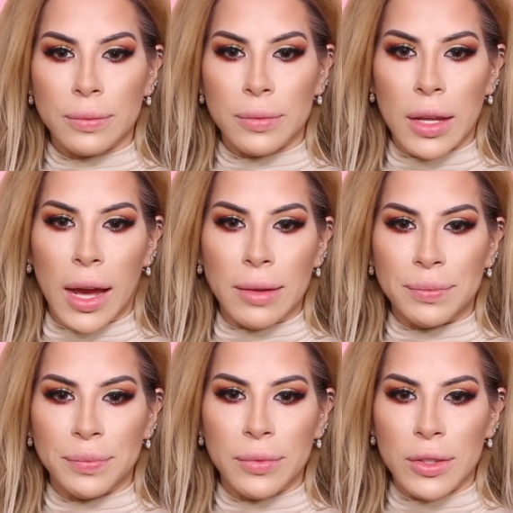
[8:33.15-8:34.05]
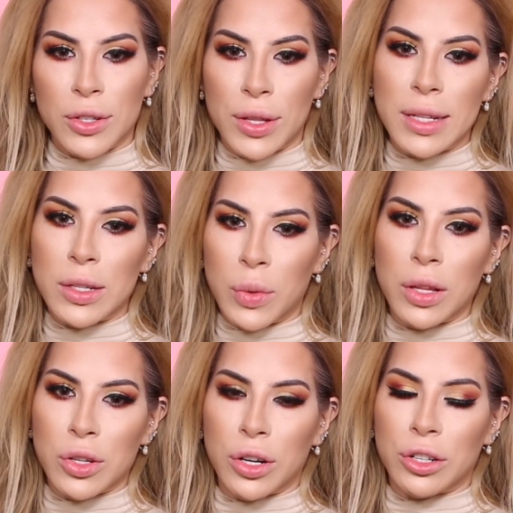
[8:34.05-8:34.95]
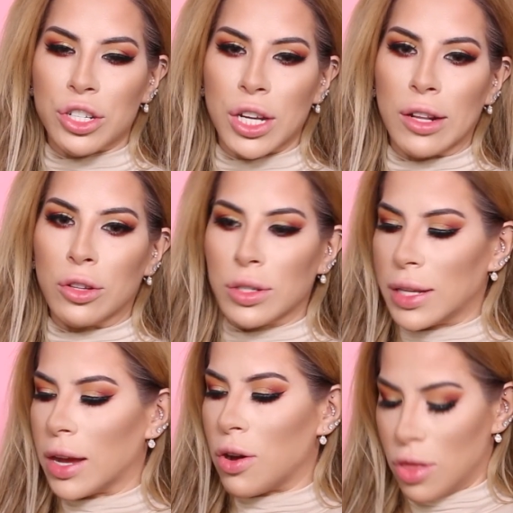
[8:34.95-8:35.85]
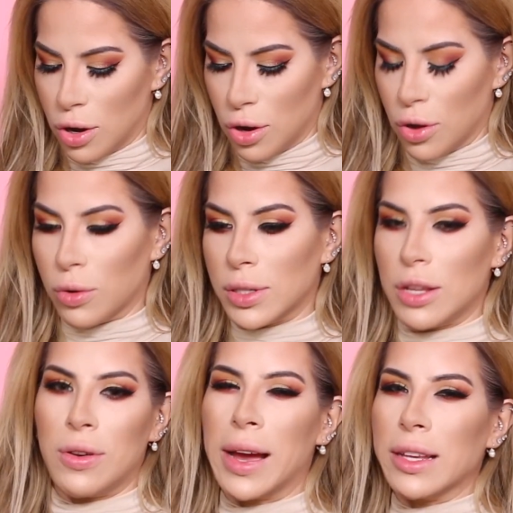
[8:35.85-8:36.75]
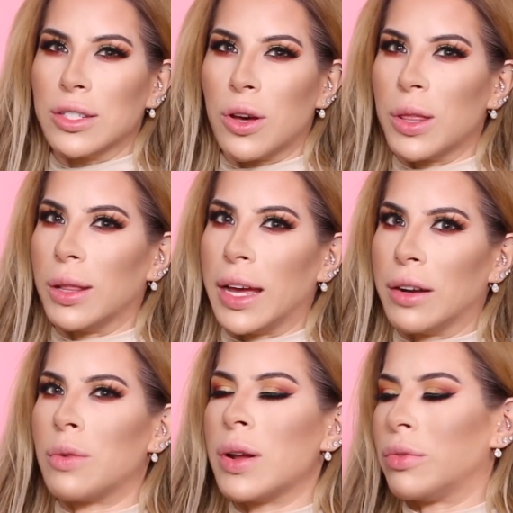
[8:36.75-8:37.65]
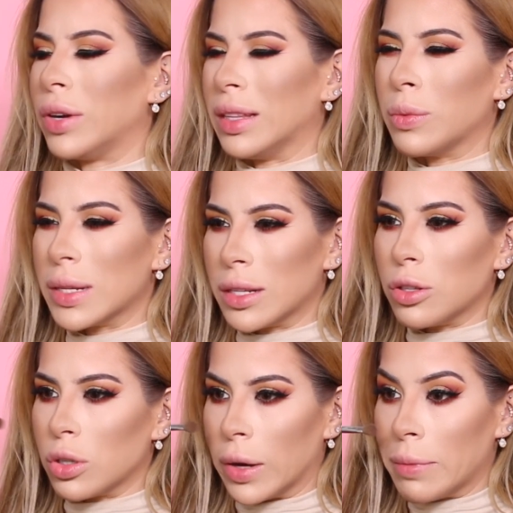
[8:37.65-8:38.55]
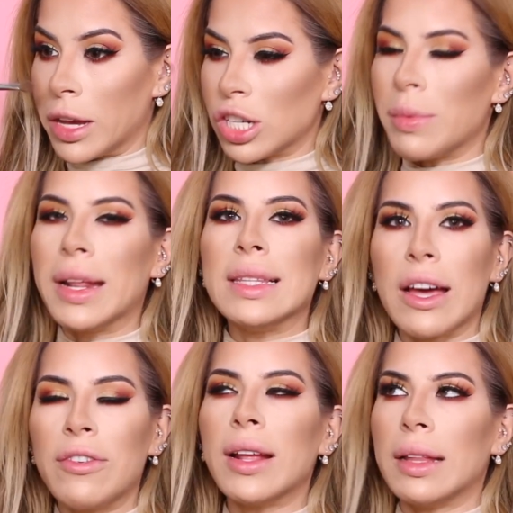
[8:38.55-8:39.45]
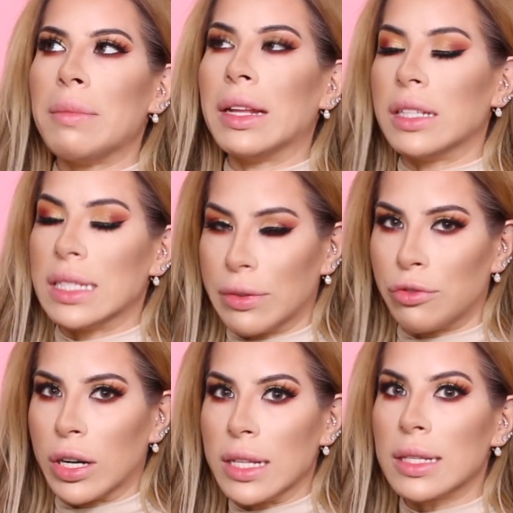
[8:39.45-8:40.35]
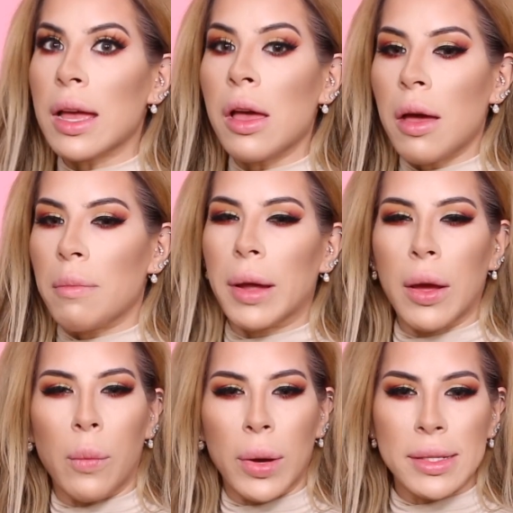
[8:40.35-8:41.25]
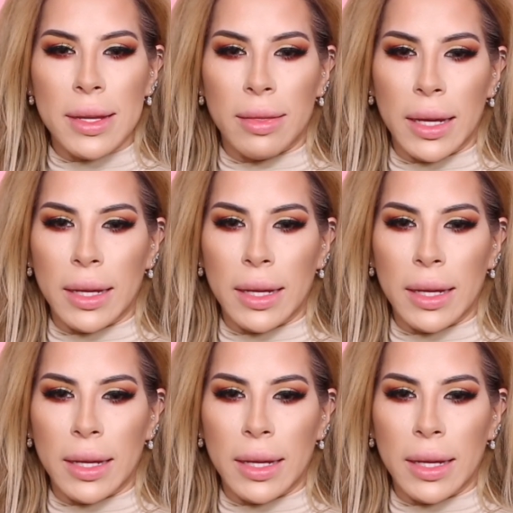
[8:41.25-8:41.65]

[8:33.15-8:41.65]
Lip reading: Yeah, so this is what the darker shade looks like on the nose, and you guys saw the lighter one really wasn't doing much. I mean, it definitely made a difference, but it wasn't